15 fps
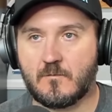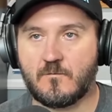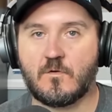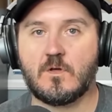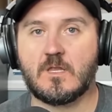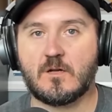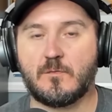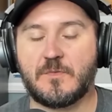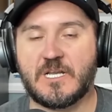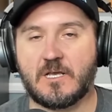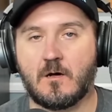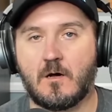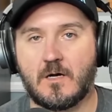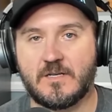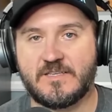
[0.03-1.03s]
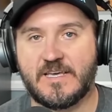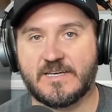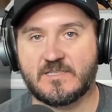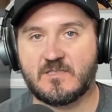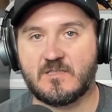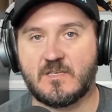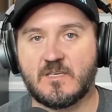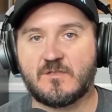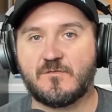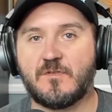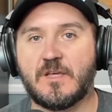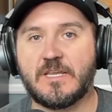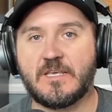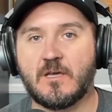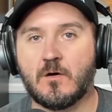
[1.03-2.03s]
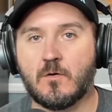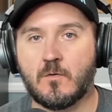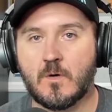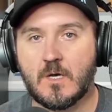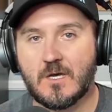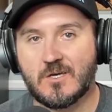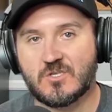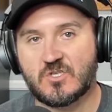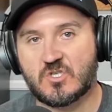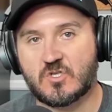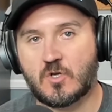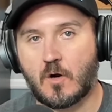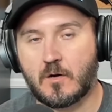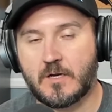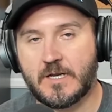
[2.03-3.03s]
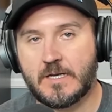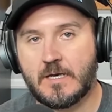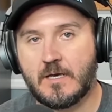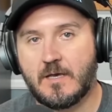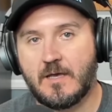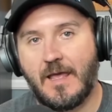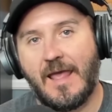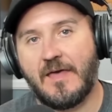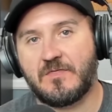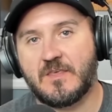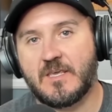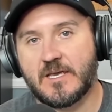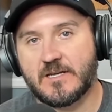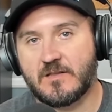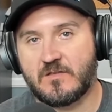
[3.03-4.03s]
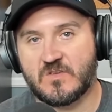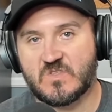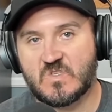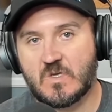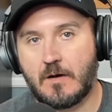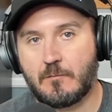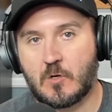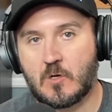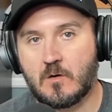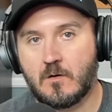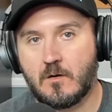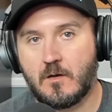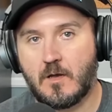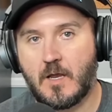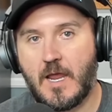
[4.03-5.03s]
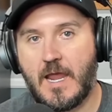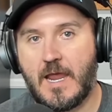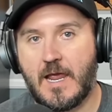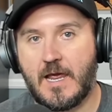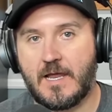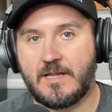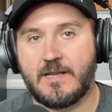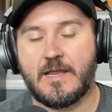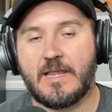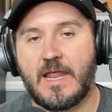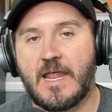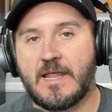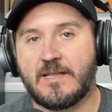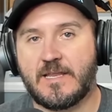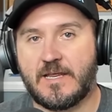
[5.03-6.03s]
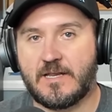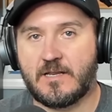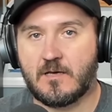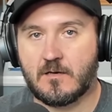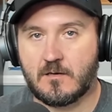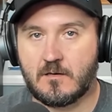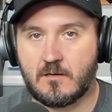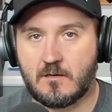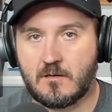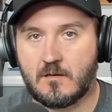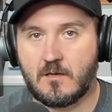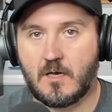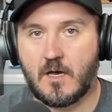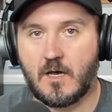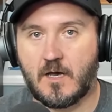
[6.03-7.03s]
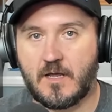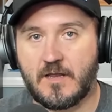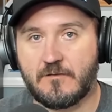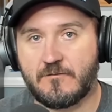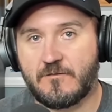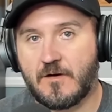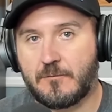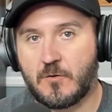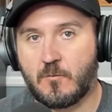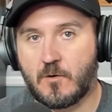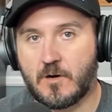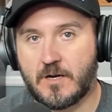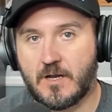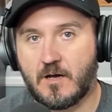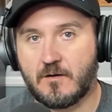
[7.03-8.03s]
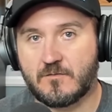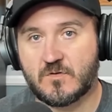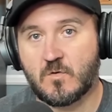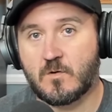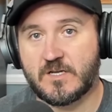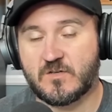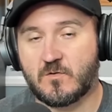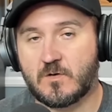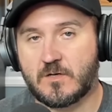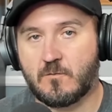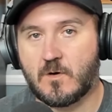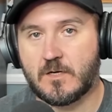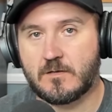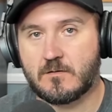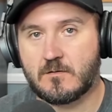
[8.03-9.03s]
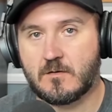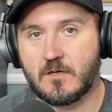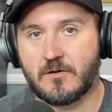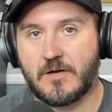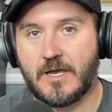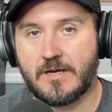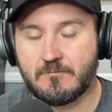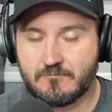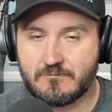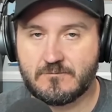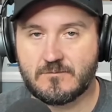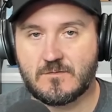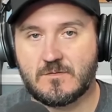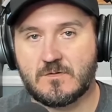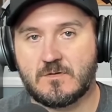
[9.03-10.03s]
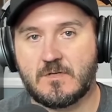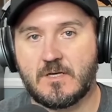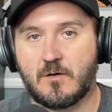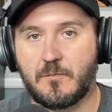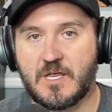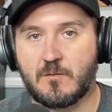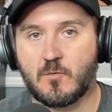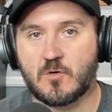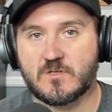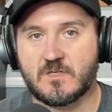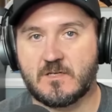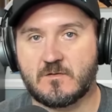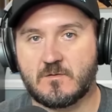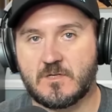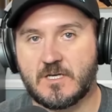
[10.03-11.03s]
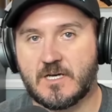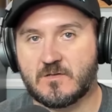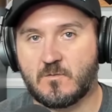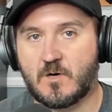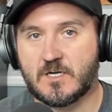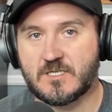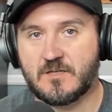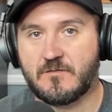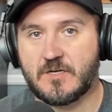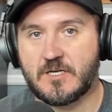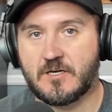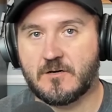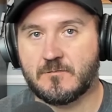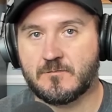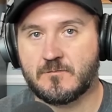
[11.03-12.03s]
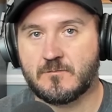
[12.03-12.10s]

for a little bit of context, this video started at the end of the summer and it ended uh, in February of 2021. Okay. It'll make more sense when you guys watch the video.